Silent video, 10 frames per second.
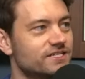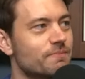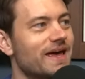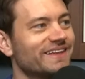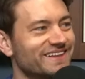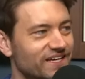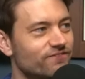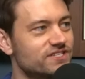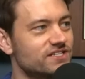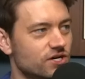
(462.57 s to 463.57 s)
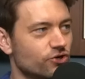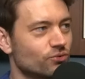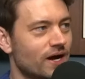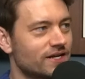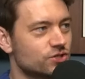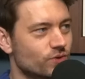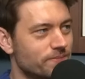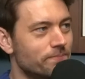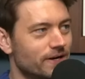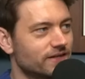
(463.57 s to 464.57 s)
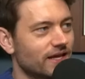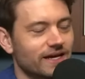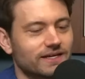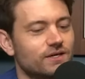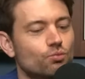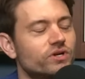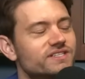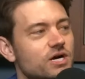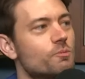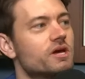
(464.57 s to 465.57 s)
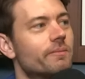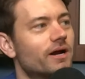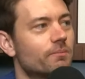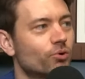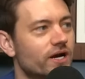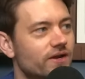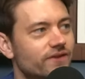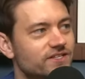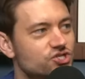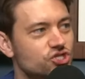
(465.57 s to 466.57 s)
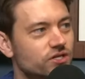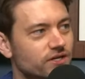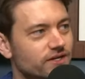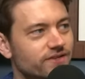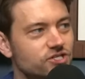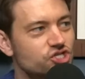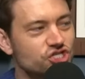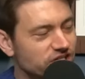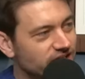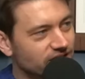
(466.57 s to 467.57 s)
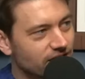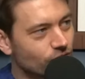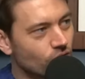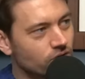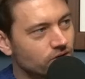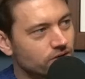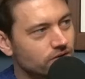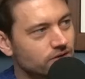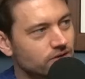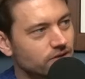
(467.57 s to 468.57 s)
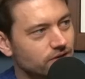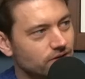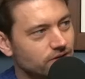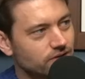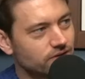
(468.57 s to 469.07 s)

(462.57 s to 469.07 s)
This man lives in Telluride, so he wouldn't tell me about a brand that's Shein level. I don't have